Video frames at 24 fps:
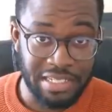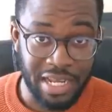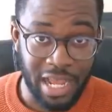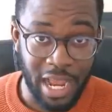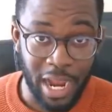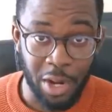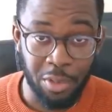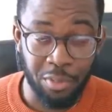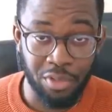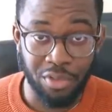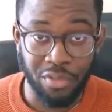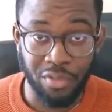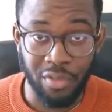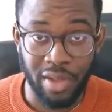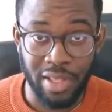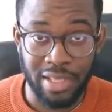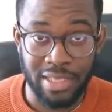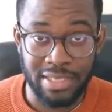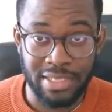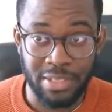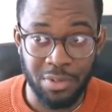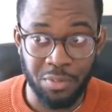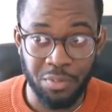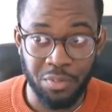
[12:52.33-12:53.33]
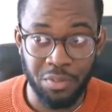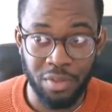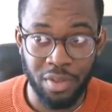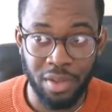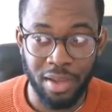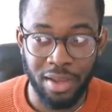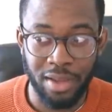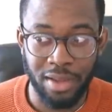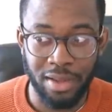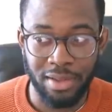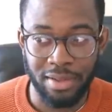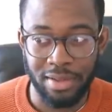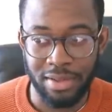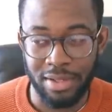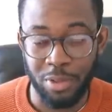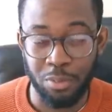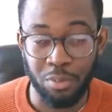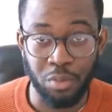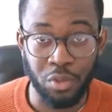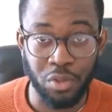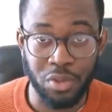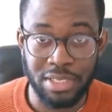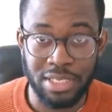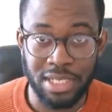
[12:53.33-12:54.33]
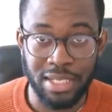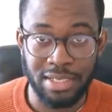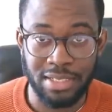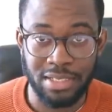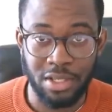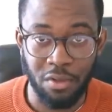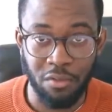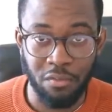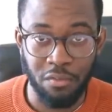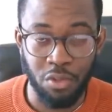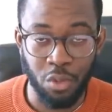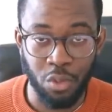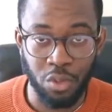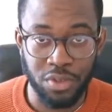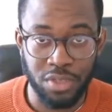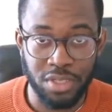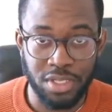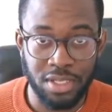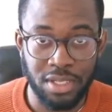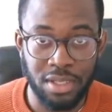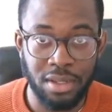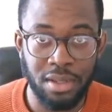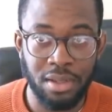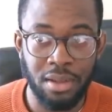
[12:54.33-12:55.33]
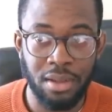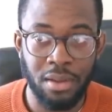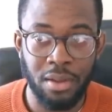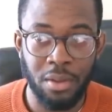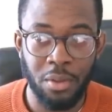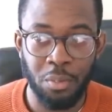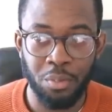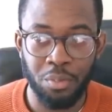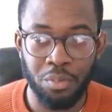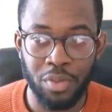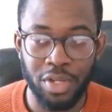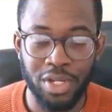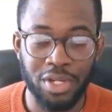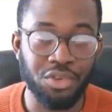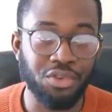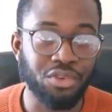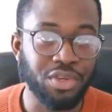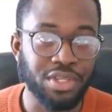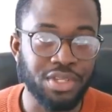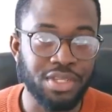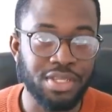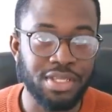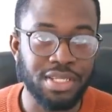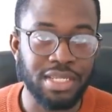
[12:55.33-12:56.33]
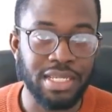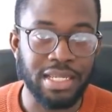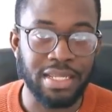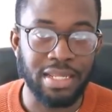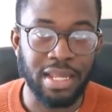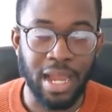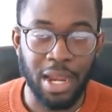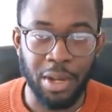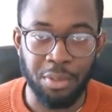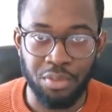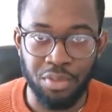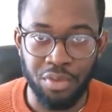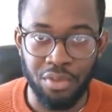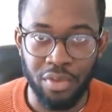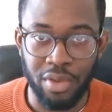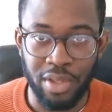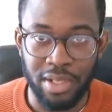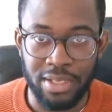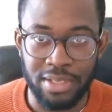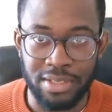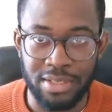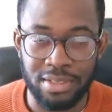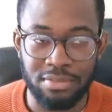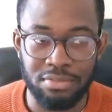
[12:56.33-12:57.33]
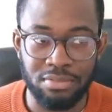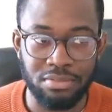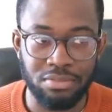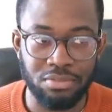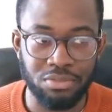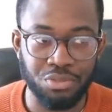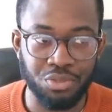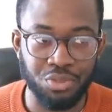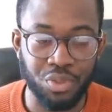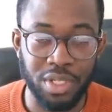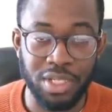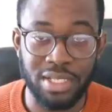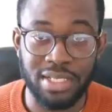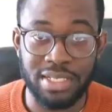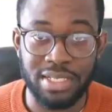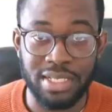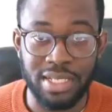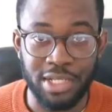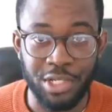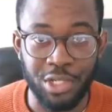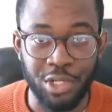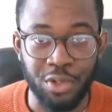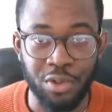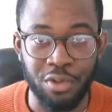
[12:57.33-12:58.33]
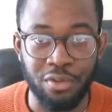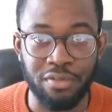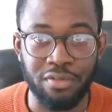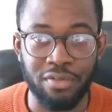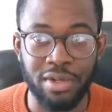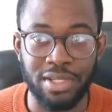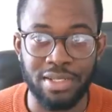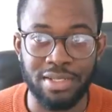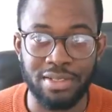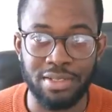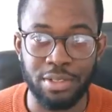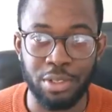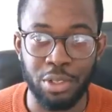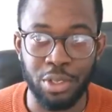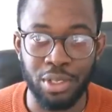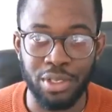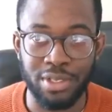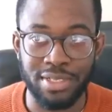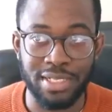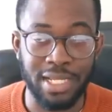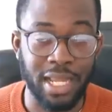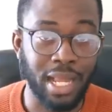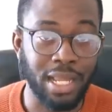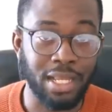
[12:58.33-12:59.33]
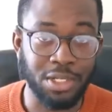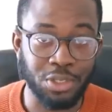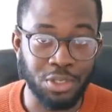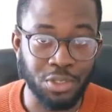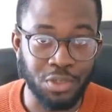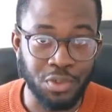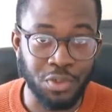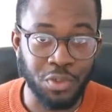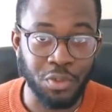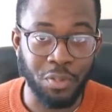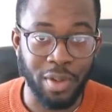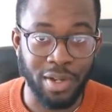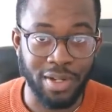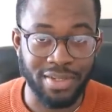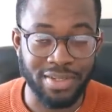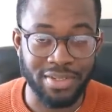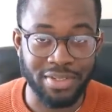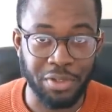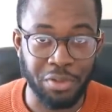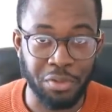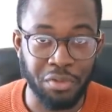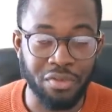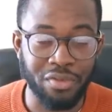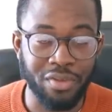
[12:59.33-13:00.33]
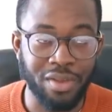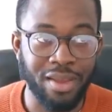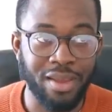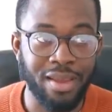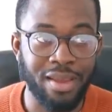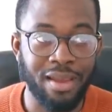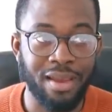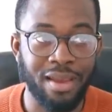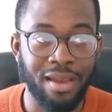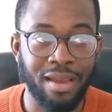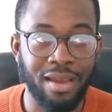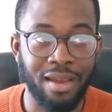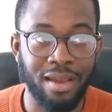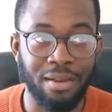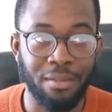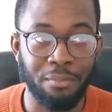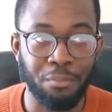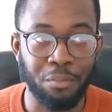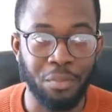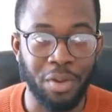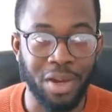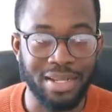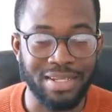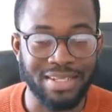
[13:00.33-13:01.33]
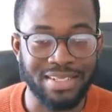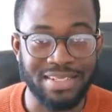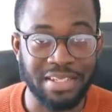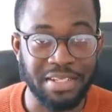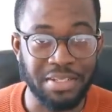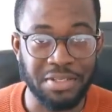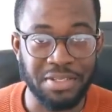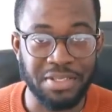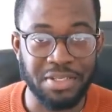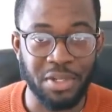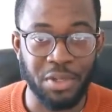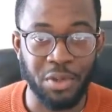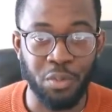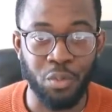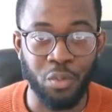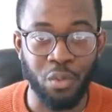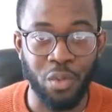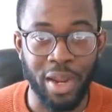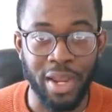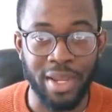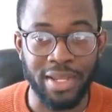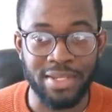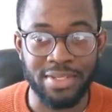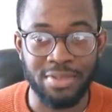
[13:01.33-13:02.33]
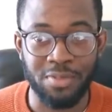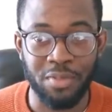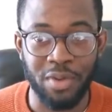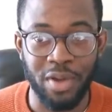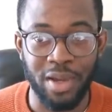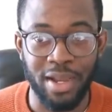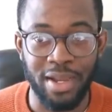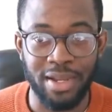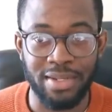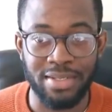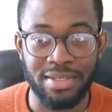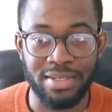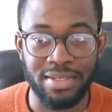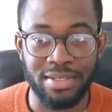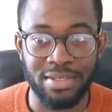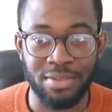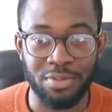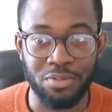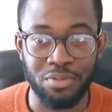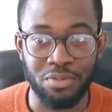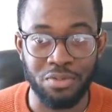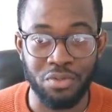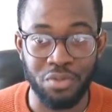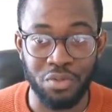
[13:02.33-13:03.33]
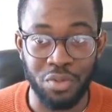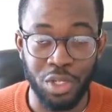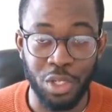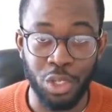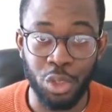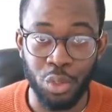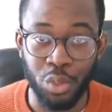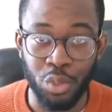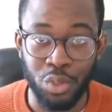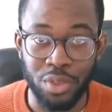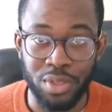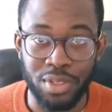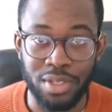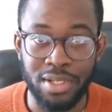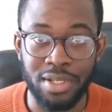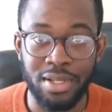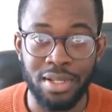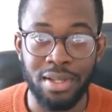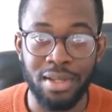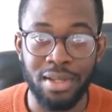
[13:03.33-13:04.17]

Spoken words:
in hyperrealism and I'm mostly self-taught. My interest in hyperrealism really started off as a challenge to myself. I've seen some works by some really good